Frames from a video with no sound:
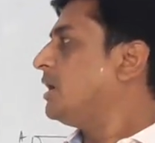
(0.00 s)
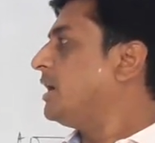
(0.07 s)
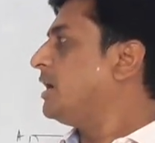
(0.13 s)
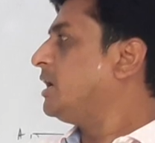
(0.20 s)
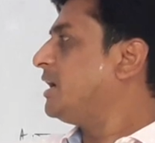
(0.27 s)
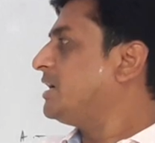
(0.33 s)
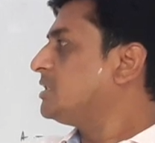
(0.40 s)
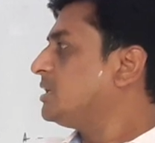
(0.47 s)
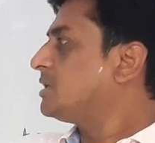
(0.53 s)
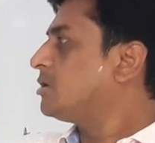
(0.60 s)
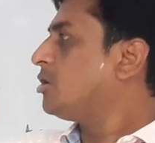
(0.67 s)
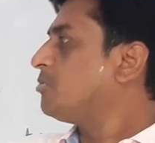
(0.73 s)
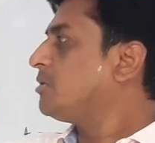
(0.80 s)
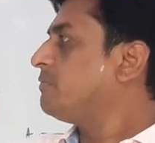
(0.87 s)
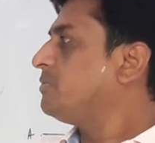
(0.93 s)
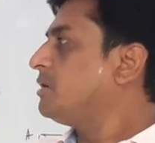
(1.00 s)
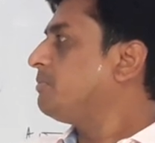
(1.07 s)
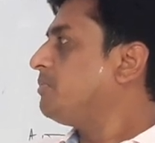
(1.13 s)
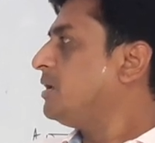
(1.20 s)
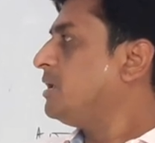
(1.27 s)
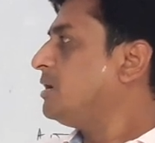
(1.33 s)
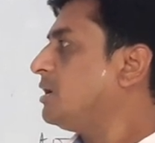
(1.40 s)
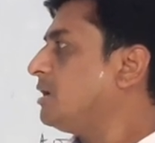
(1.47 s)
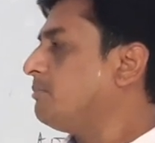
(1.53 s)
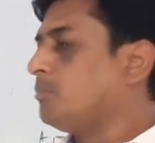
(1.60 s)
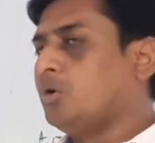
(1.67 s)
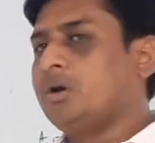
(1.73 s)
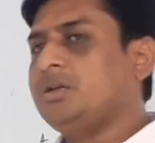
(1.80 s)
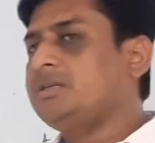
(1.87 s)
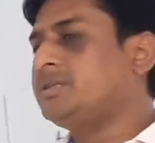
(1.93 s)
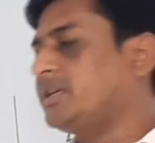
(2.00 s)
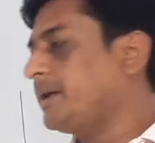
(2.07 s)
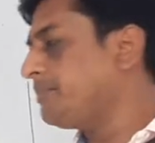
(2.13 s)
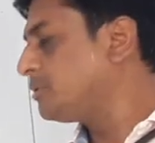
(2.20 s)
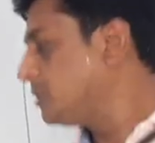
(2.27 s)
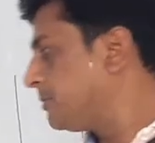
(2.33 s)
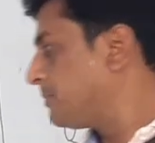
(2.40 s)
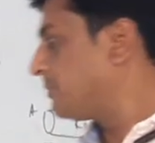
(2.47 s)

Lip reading: and at the top of the plane, a ball is kept.